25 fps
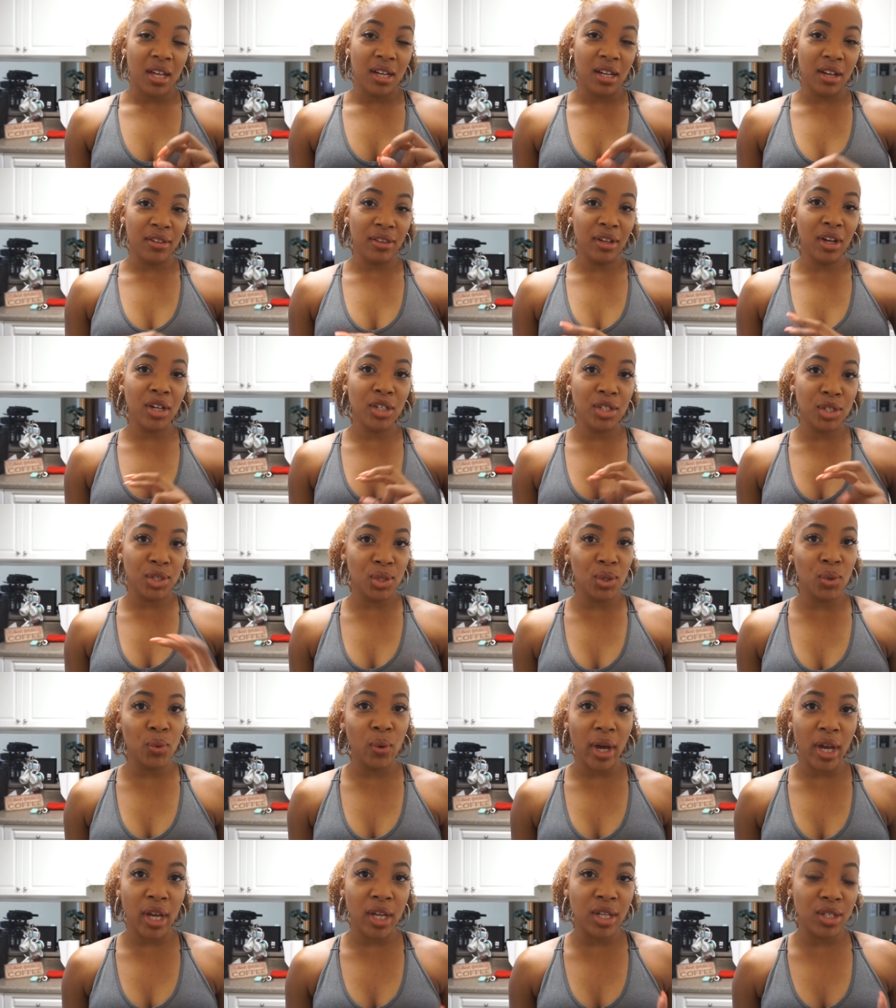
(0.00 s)
Now there are
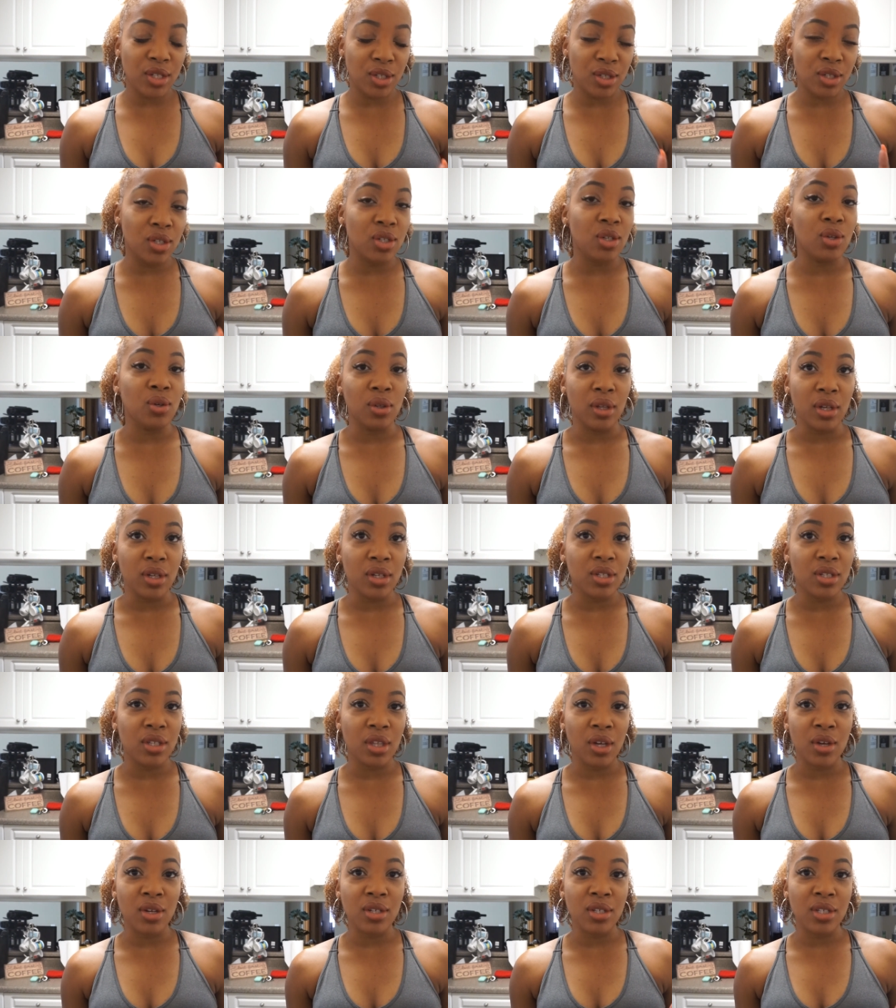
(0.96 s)
two ways to do
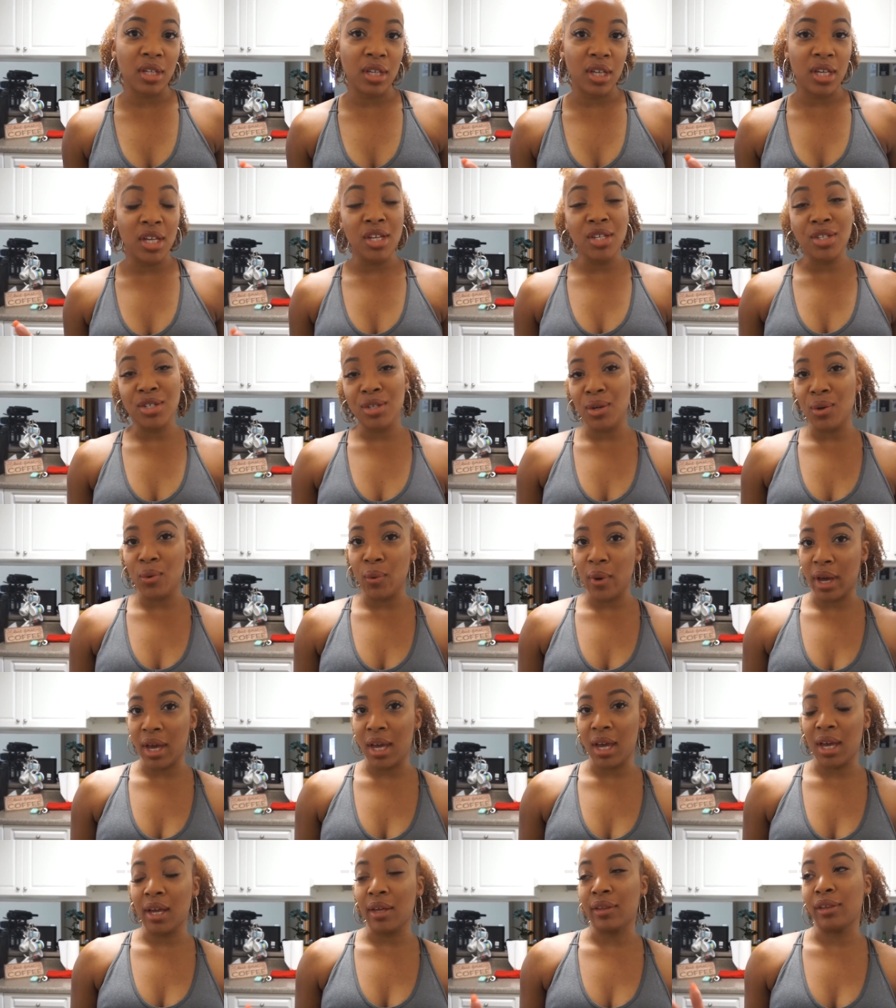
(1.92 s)
this. There's the easier
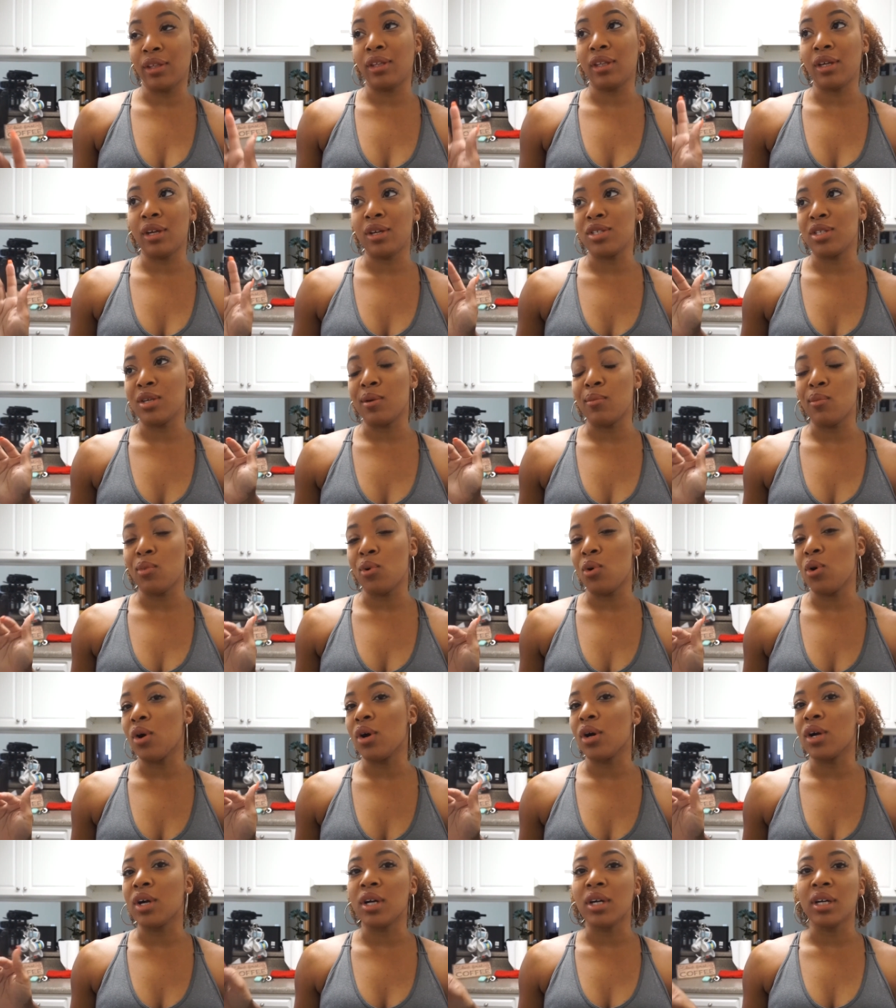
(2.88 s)
way, and then there's a
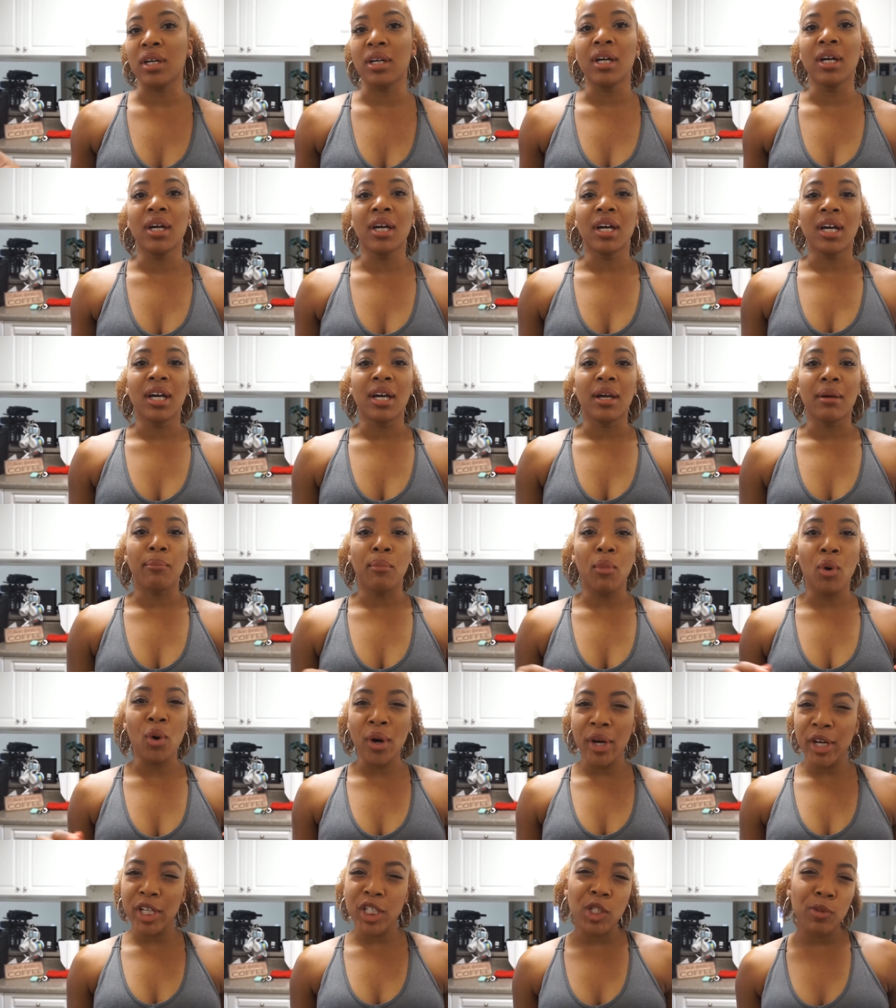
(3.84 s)
more
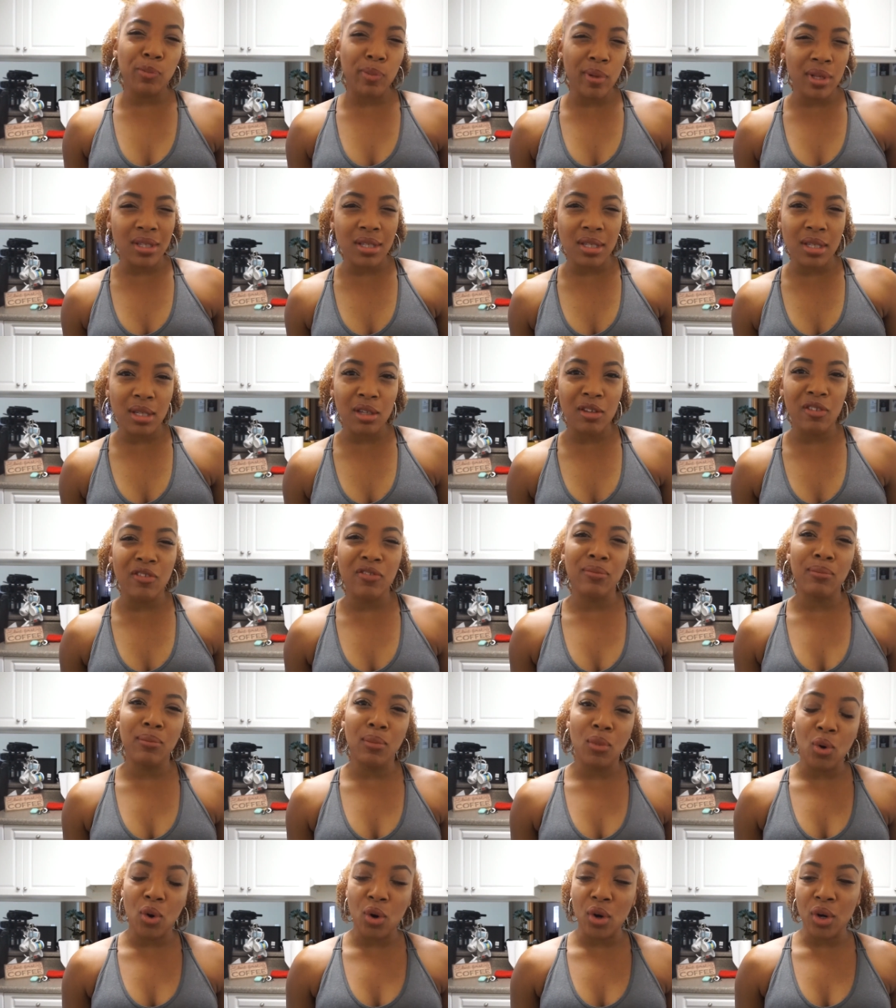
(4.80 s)
expensive,
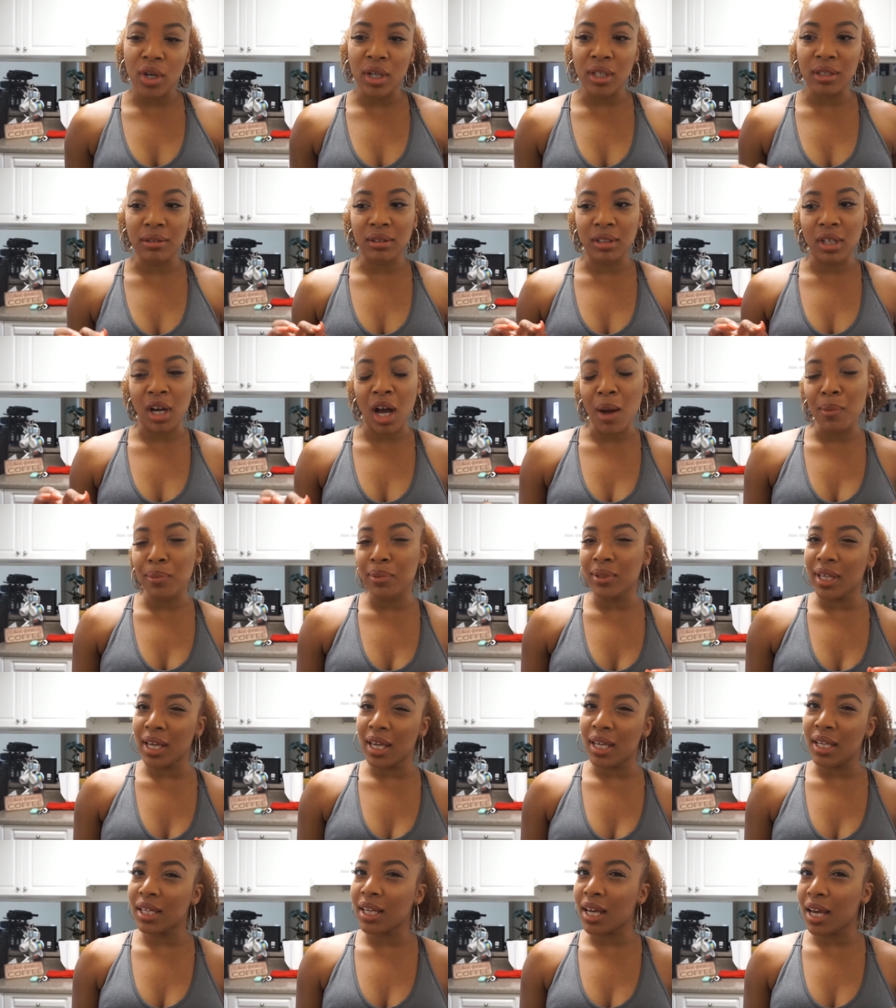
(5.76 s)
more
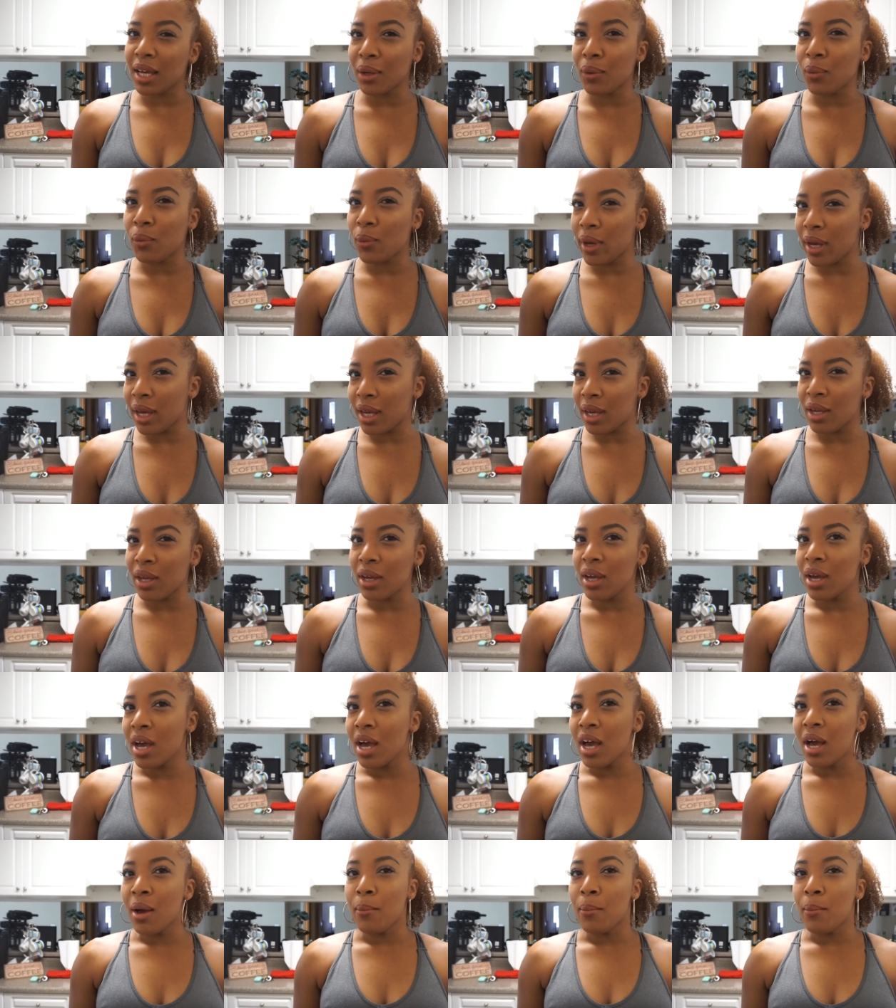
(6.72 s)
complicated kind of way.